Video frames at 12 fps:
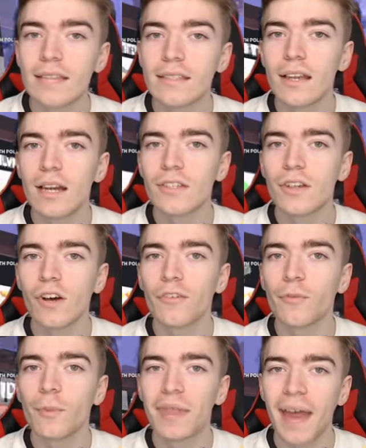Let's start
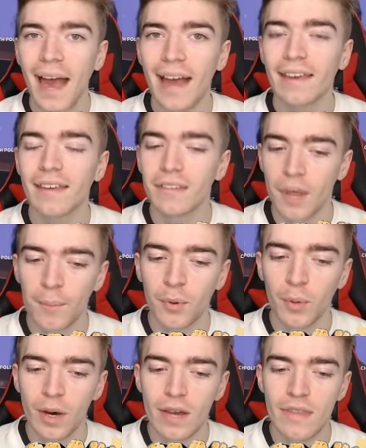off with hack
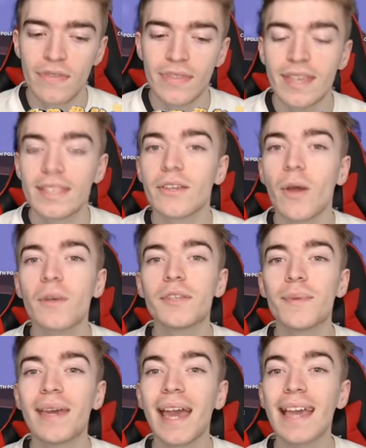number 1. This is going
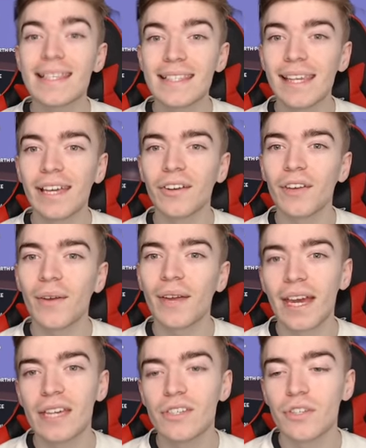to be a secret
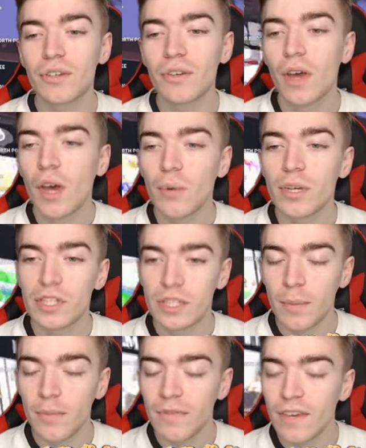location which
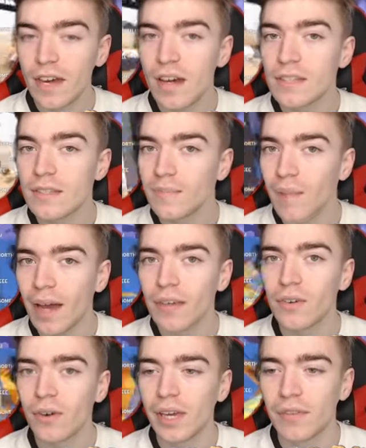some of you guys
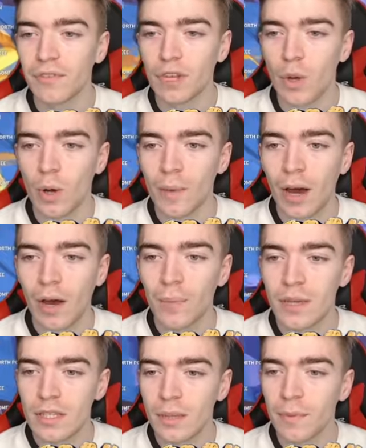might not even know about,
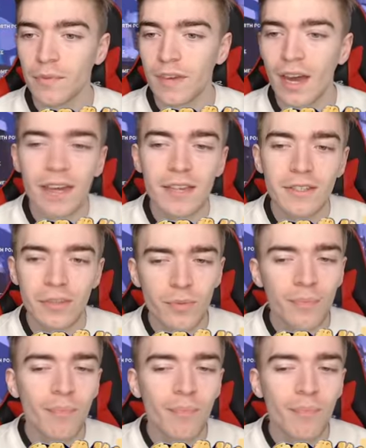but some of you guys you